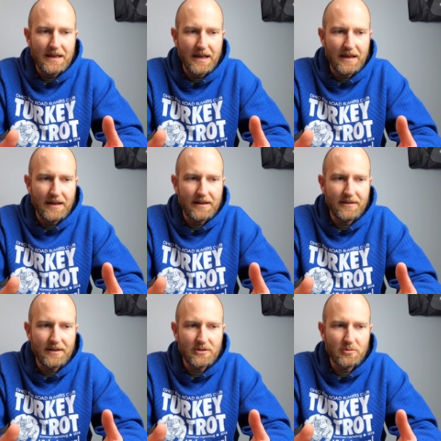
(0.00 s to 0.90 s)
and
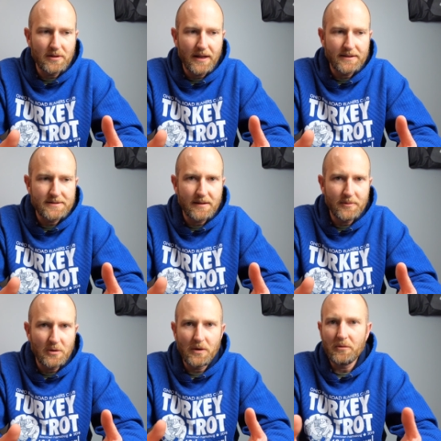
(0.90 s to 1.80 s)
then you realize
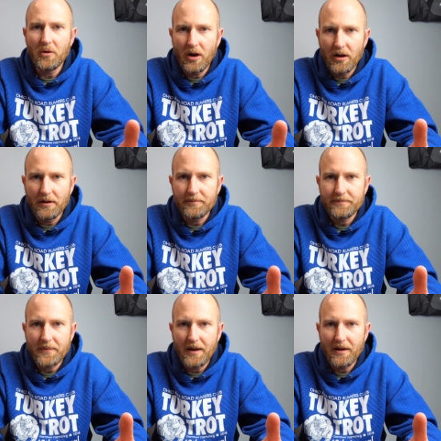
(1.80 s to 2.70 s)
something went wrong
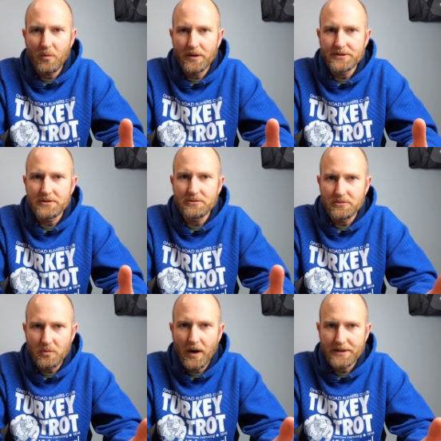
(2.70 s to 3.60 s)
once you
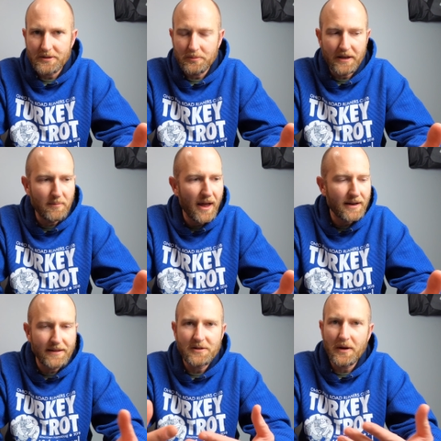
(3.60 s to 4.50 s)
watch the
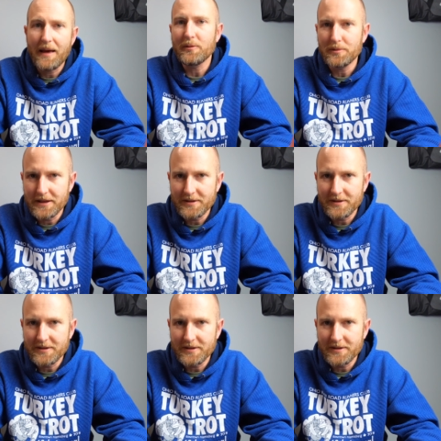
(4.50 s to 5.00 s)
playback. That's what happened with